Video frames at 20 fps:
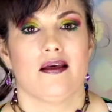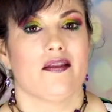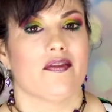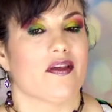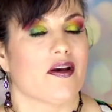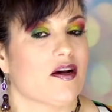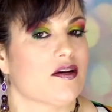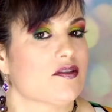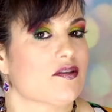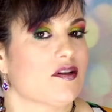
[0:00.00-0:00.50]

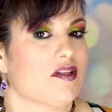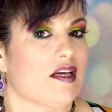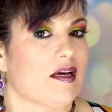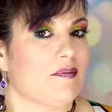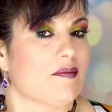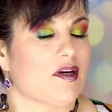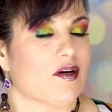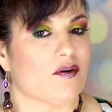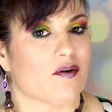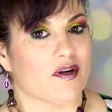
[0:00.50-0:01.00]
They also
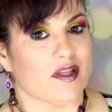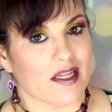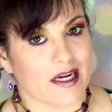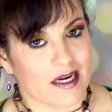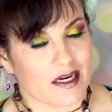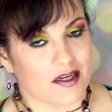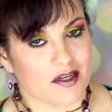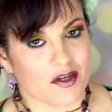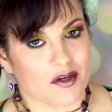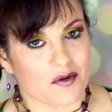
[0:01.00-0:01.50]
claimed that
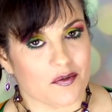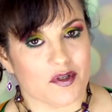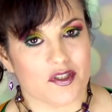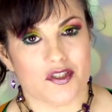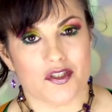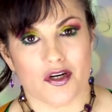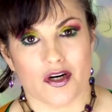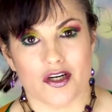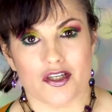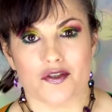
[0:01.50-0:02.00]
Orlando was
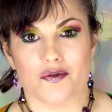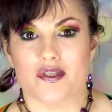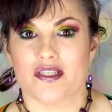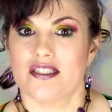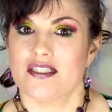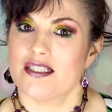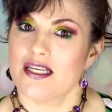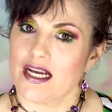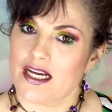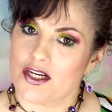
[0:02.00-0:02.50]
charged with
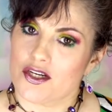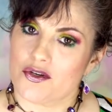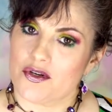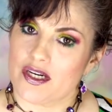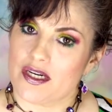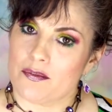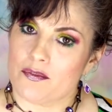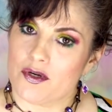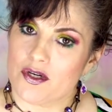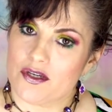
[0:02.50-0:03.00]

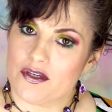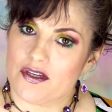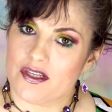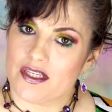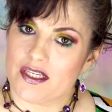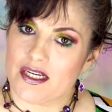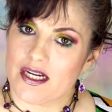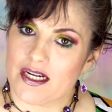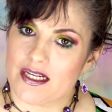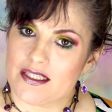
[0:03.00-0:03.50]
second-degree murder in
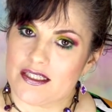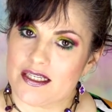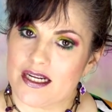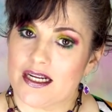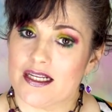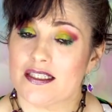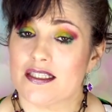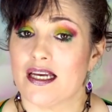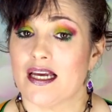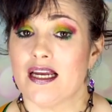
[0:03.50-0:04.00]
the United
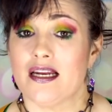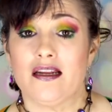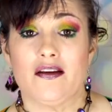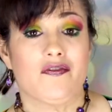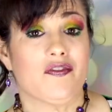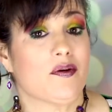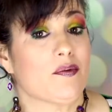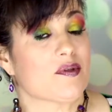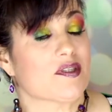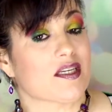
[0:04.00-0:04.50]
States, and
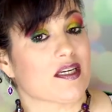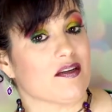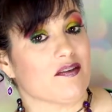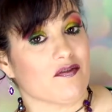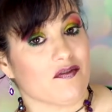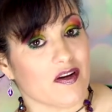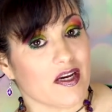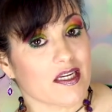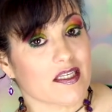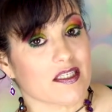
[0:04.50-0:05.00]
if he was
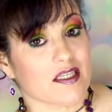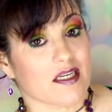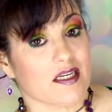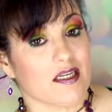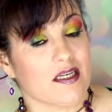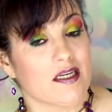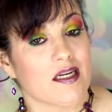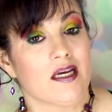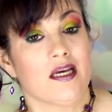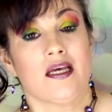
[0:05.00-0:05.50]

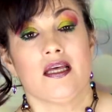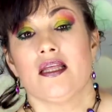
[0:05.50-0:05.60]
convicted,